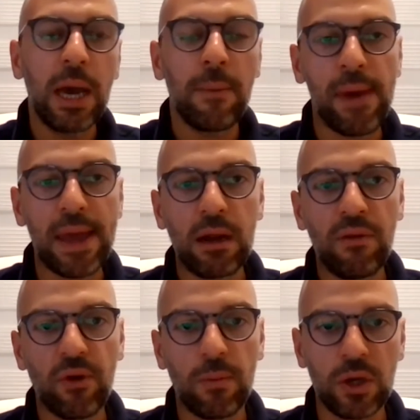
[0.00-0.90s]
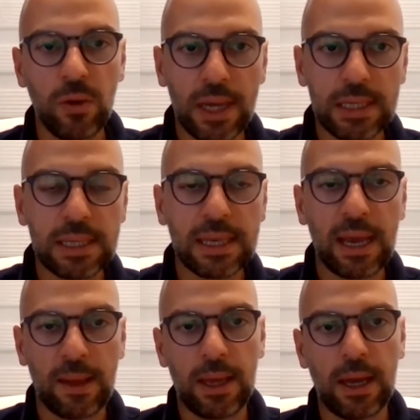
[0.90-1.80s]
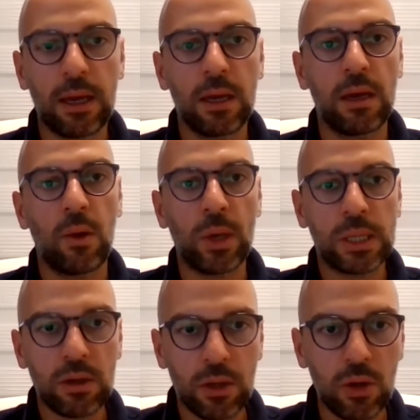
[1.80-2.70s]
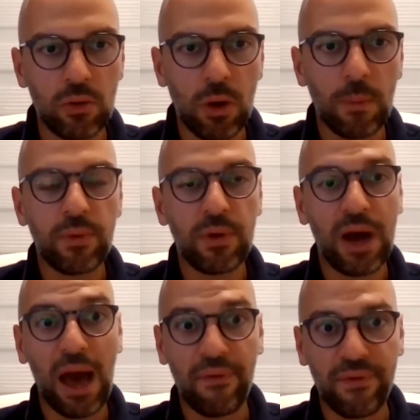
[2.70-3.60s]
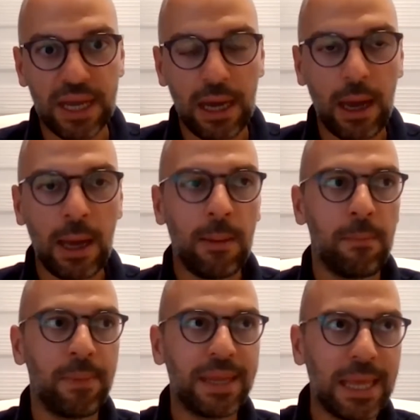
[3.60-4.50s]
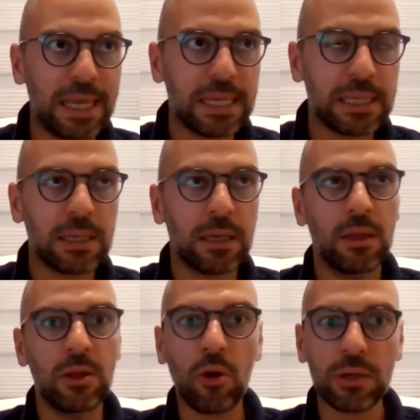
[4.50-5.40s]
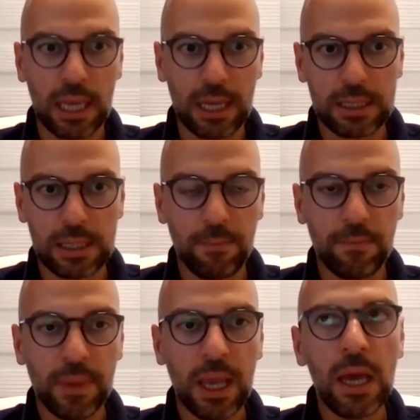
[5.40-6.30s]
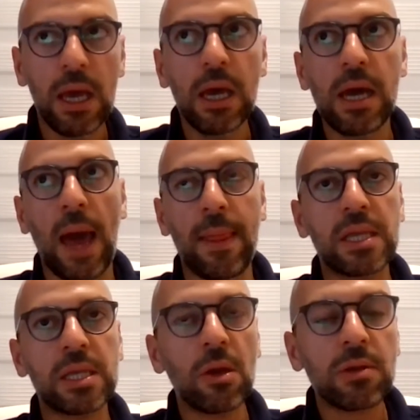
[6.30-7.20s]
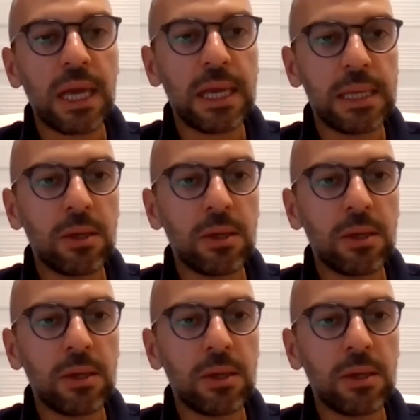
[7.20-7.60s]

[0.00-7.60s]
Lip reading: mainly from US, Canada, Western Europe, Africa, Middle East, Nordics. And it's not easy